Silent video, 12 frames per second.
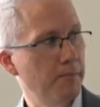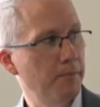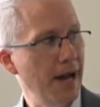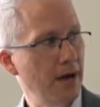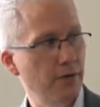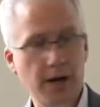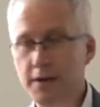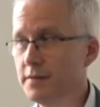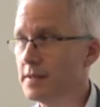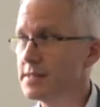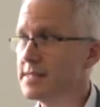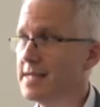background,
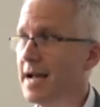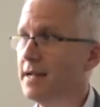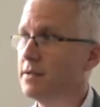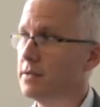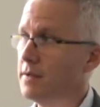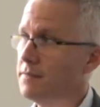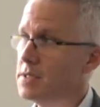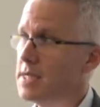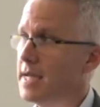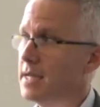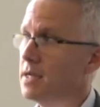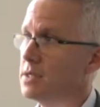the standard, if you take